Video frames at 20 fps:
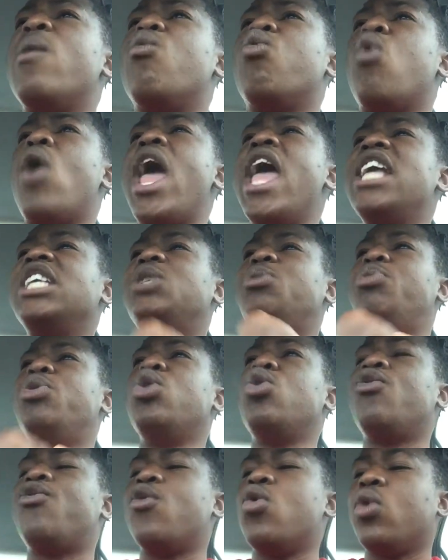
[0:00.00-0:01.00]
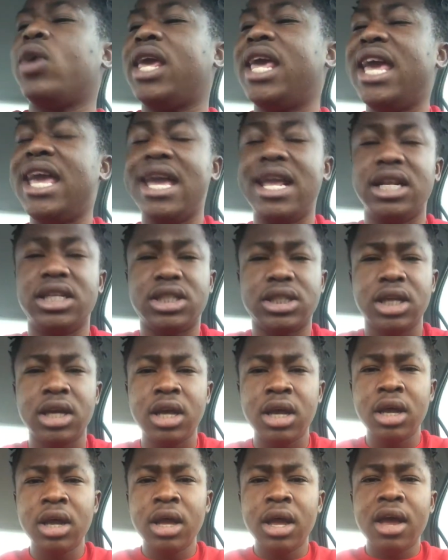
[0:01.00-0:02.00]
and raise beautiful kids.
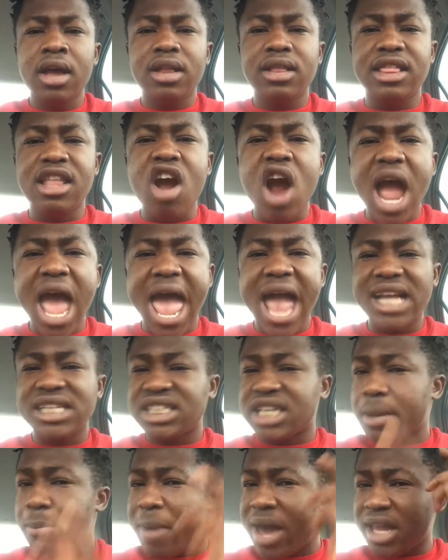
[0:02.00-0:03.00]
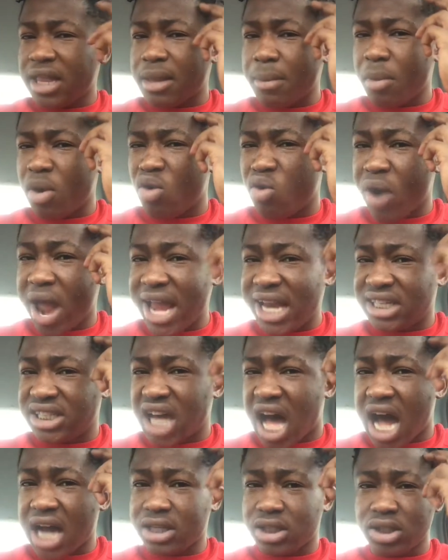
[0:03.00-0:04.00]
Their ex can make them great
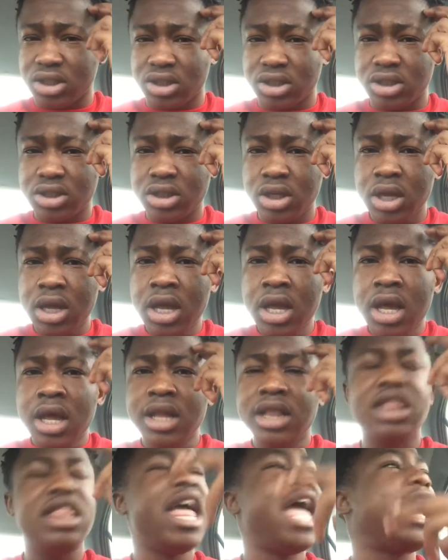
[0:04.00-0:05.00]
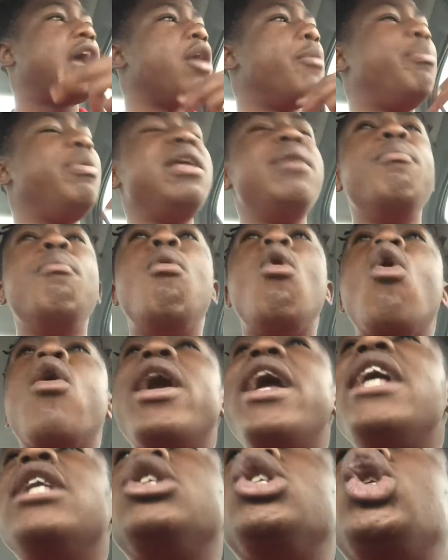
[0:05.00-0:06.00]
doctors. They could be
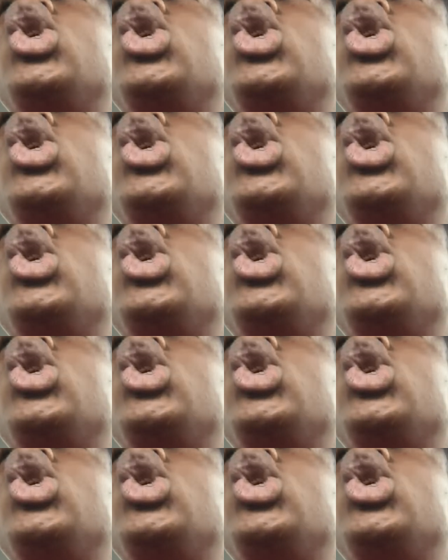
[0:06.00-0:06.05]
more in